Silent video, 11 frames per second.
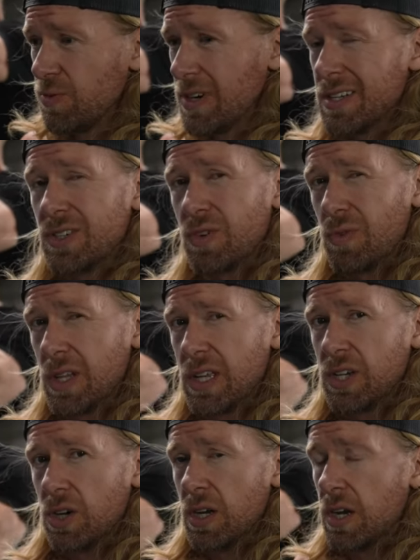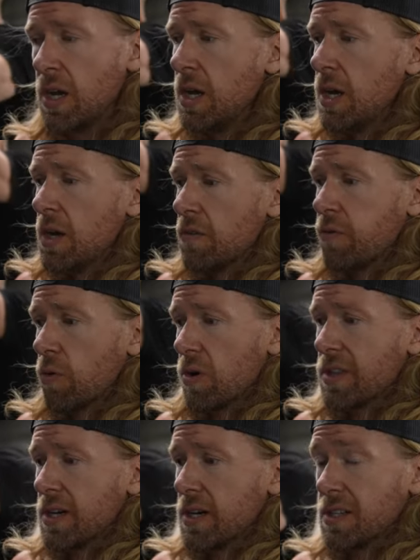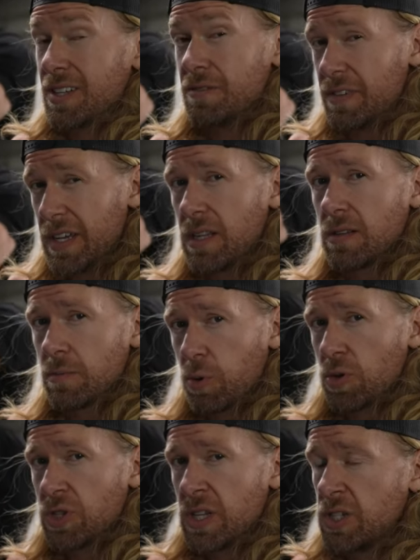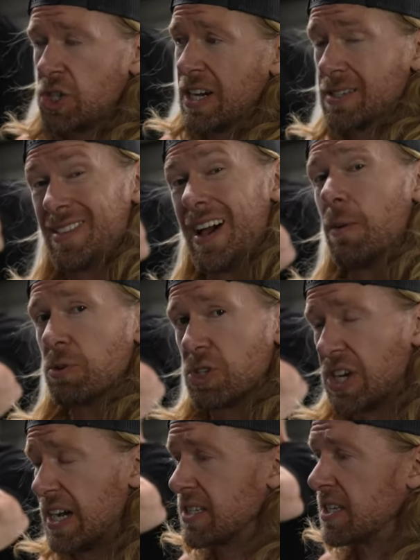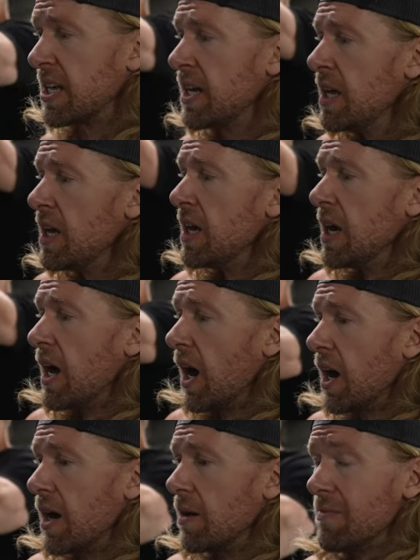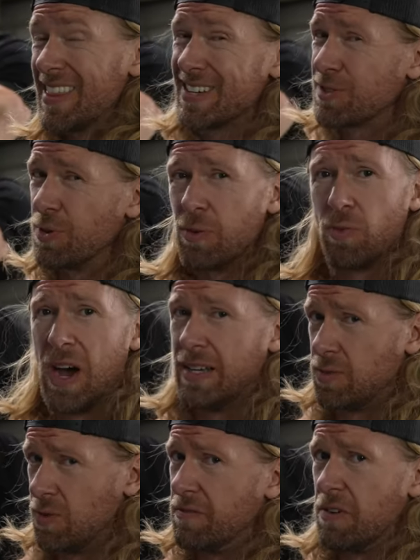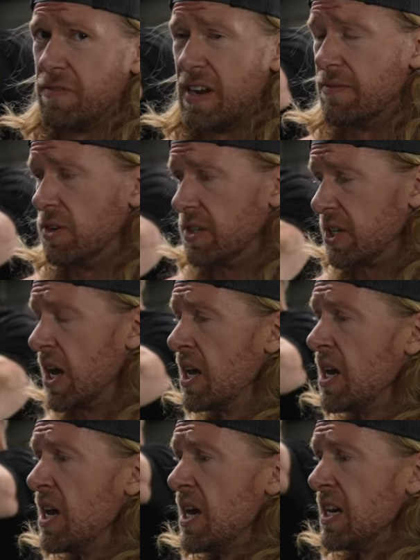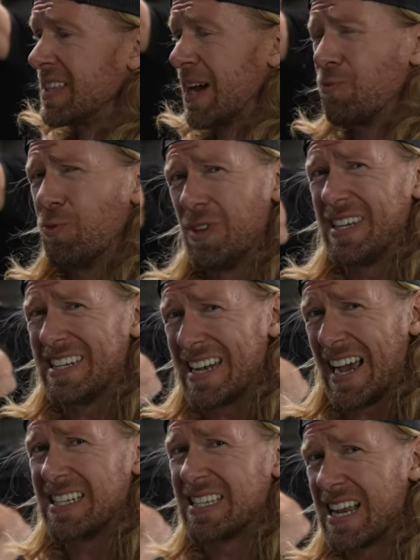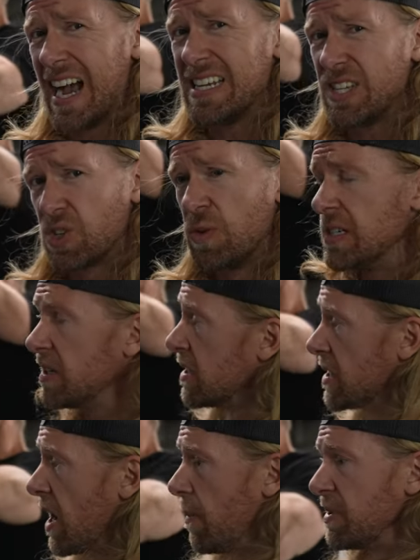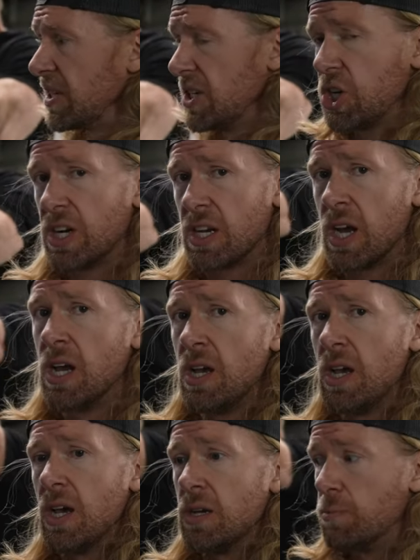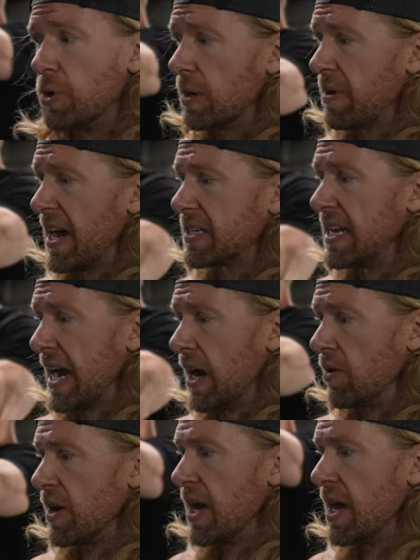one is really good for the clavicular portion of the chest, or the upper chest, and that's really why it's one of our favorites. Get that really nice tight squeeze at the top position, bring it back down,